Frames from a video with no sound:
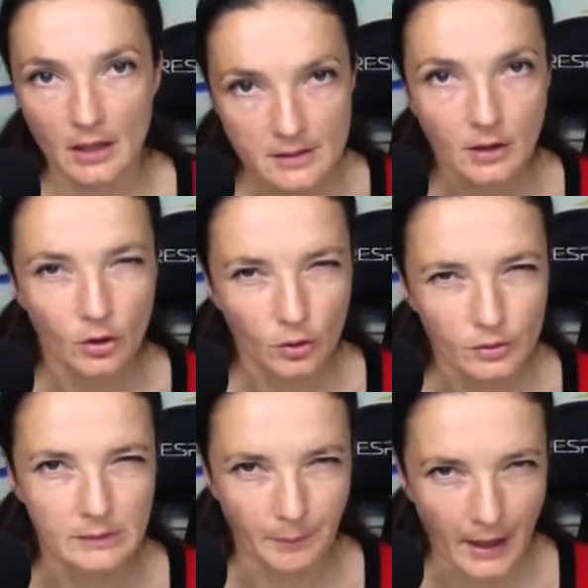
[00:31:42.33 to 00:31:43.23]
a good
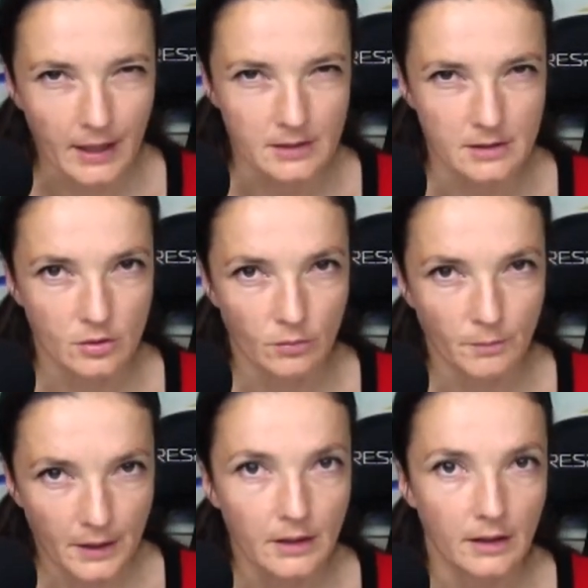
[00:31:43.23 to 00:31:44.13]
space to
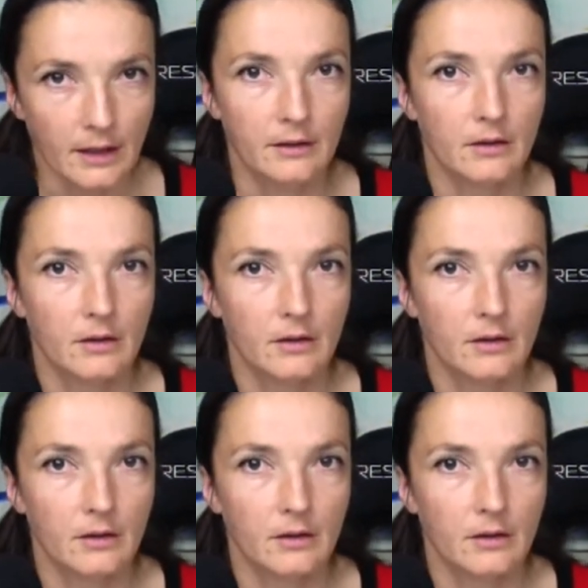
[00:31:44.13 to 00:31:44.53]
be in.